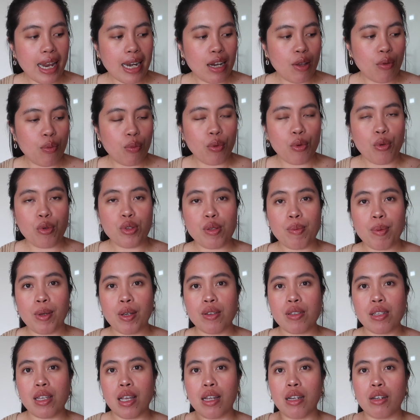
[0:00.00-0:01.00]
any wounds,
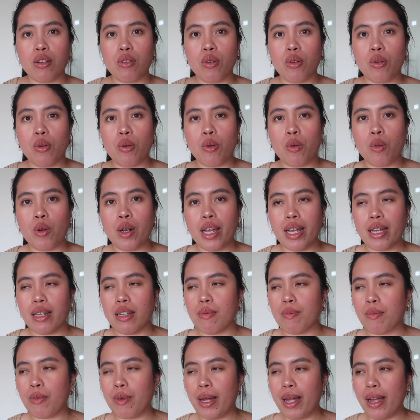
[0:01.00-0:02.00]
because I know
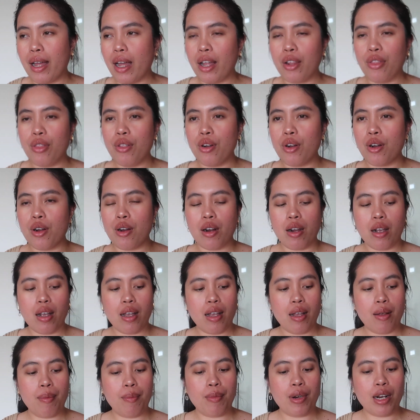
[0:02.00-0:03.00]
like
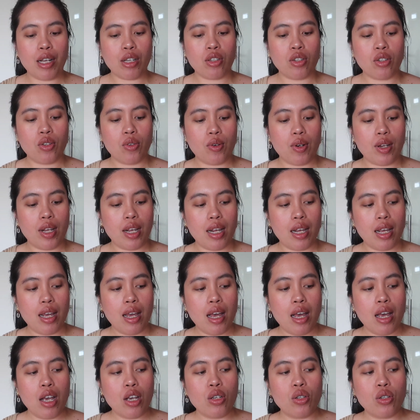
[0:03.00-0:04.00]
other luxury